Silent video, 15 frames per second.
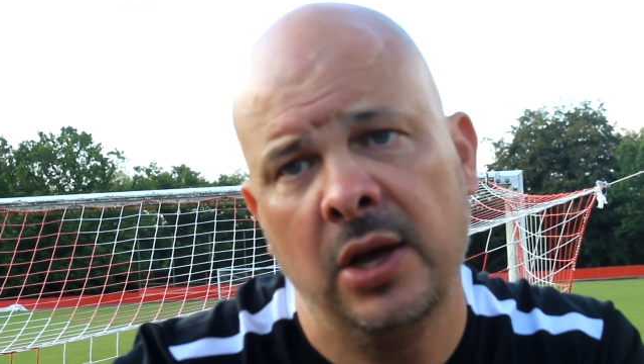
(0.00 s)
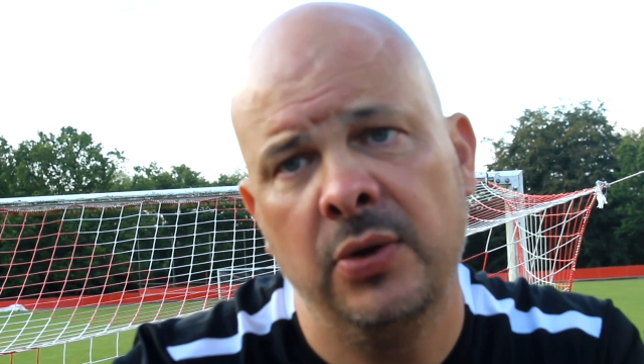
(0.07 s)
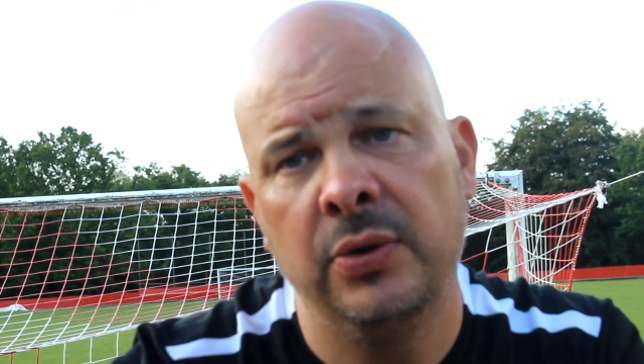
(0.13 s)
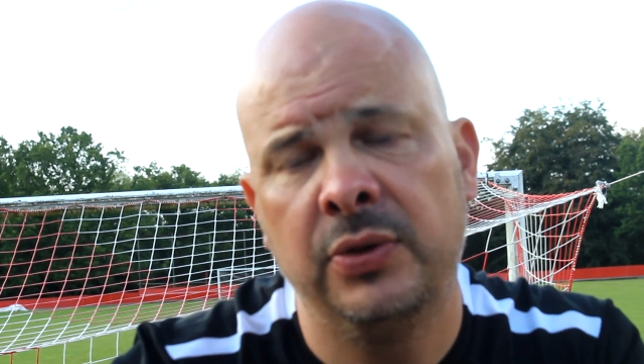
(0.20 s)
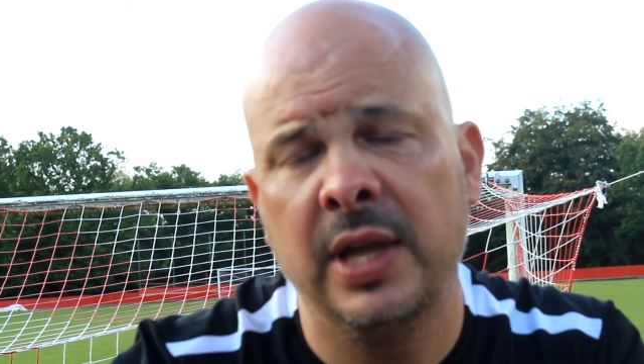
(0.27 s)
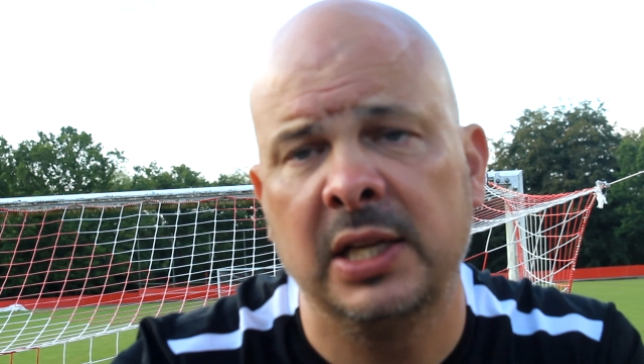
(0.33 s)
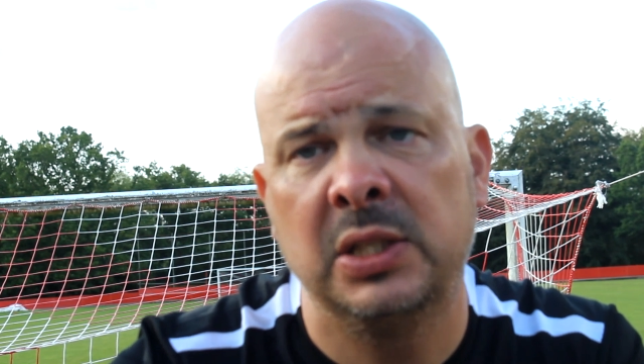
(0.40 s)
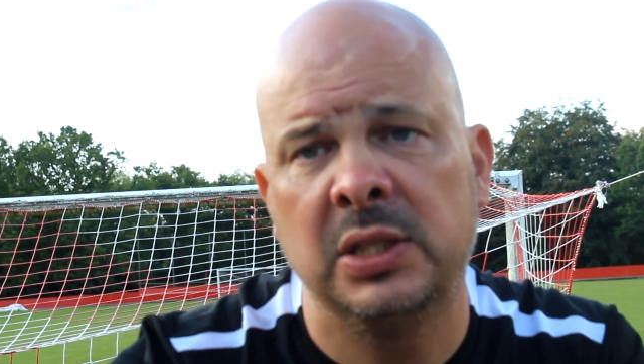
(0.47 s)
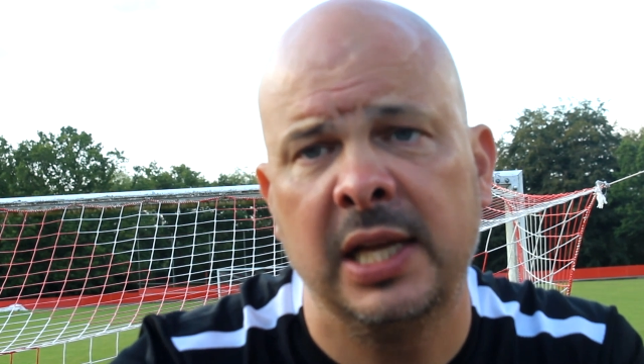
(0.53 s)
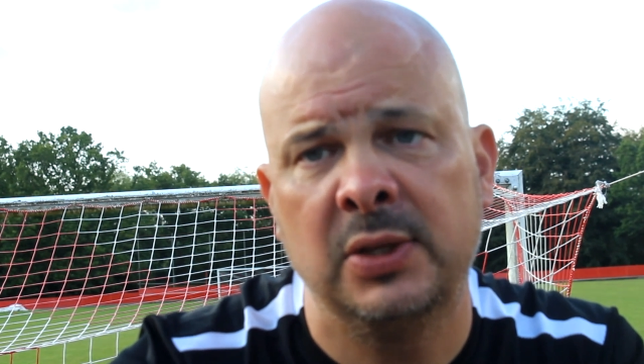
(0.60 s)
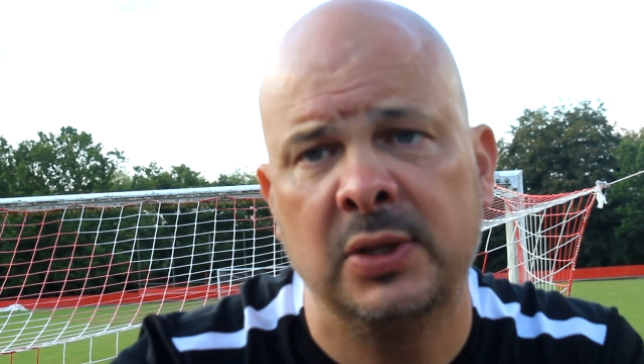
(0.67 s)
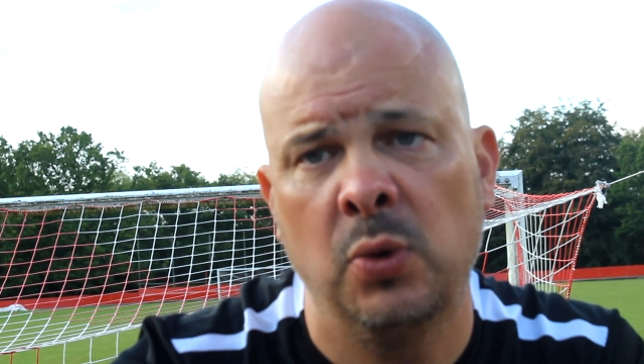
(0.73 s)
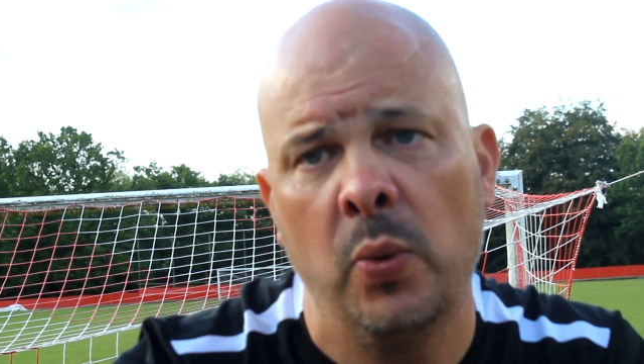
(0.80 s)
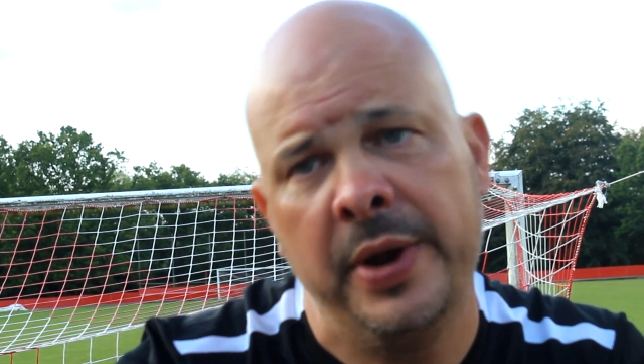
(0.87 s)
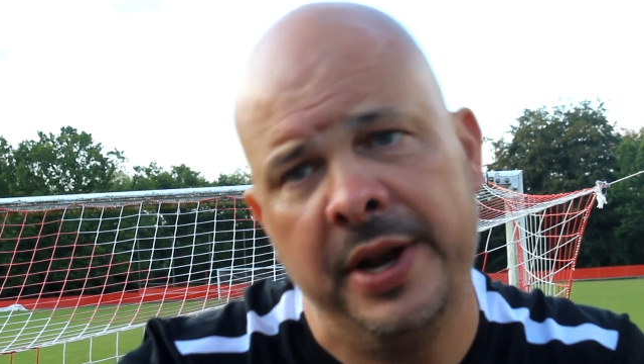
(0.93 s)
So that's
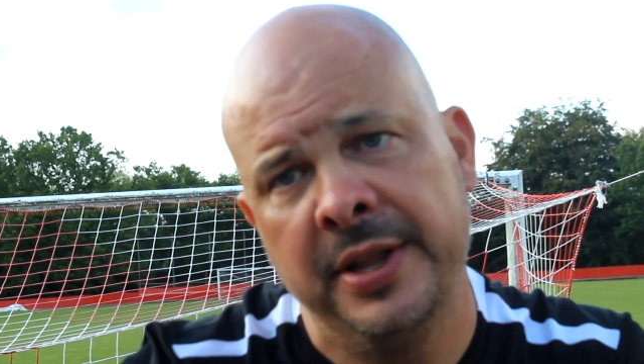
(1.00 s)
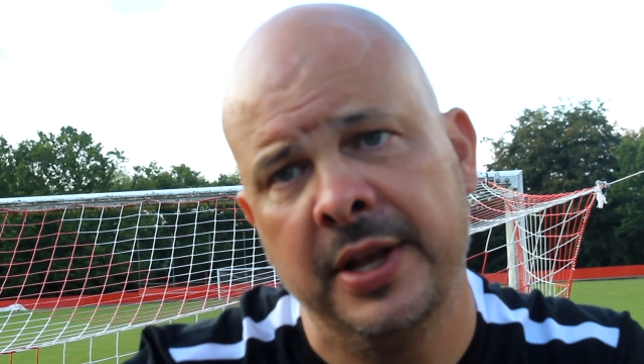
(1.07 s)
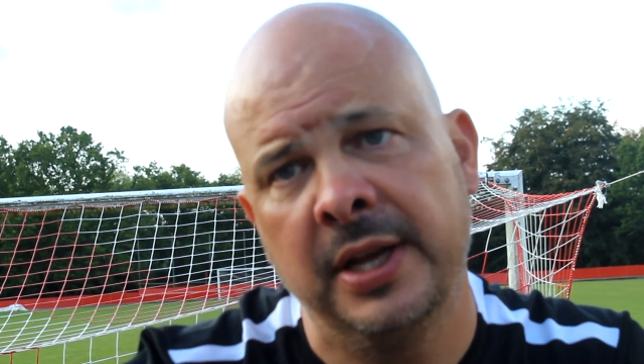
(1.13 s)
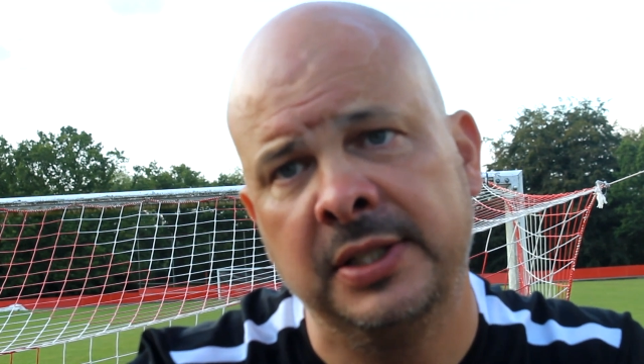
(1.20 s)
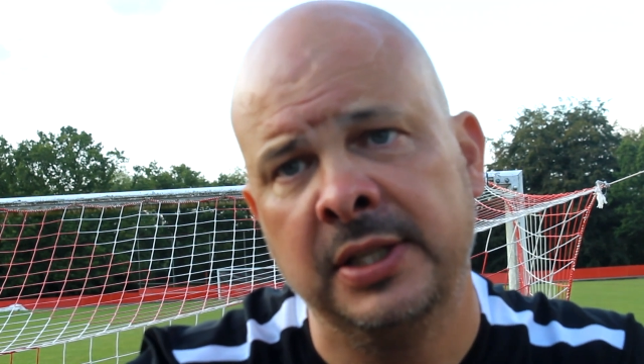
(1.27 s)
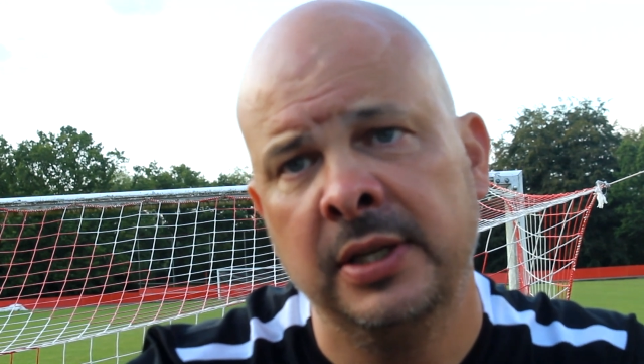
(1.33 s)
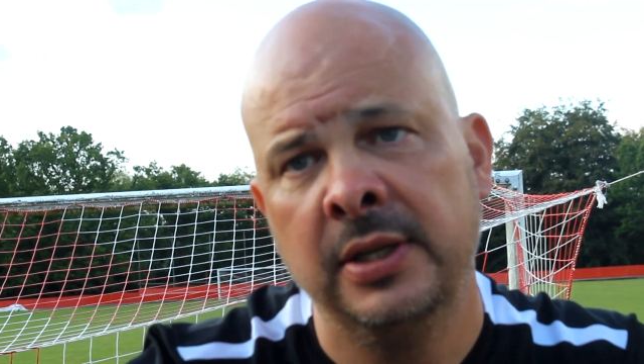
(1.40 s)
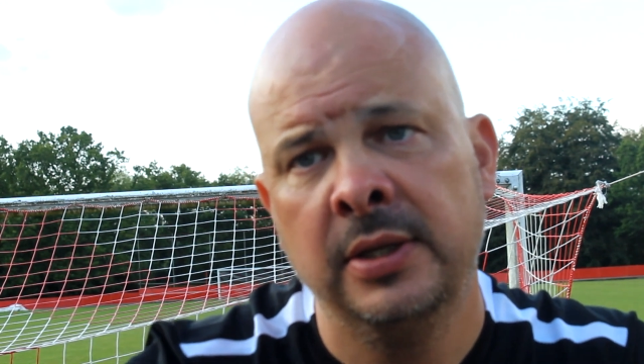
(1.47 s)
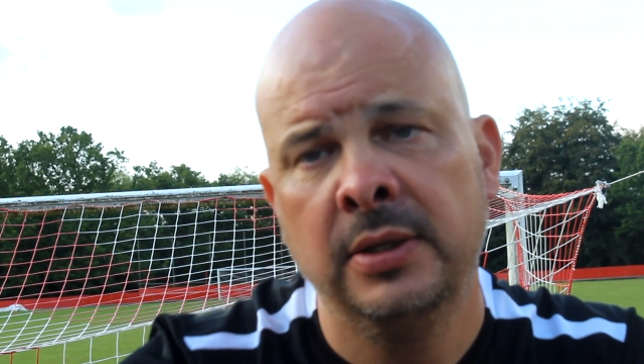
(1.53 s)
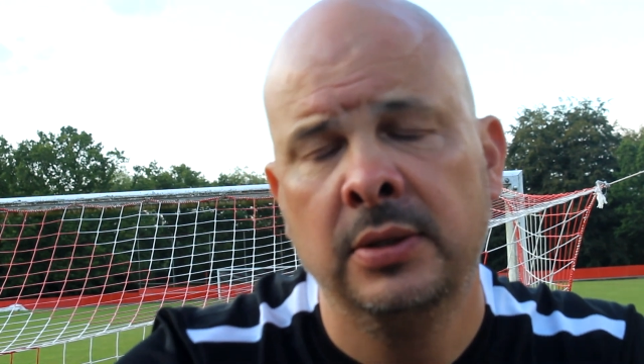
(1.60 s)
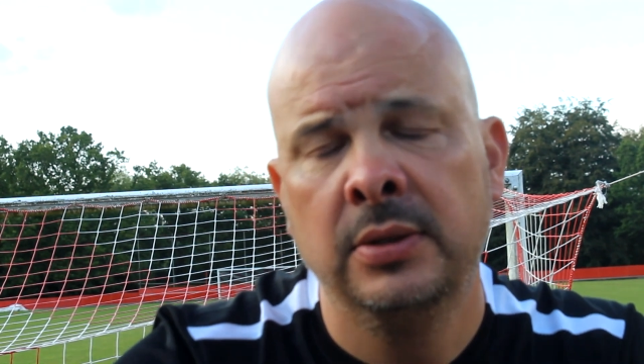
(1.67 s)
that's what winning does. I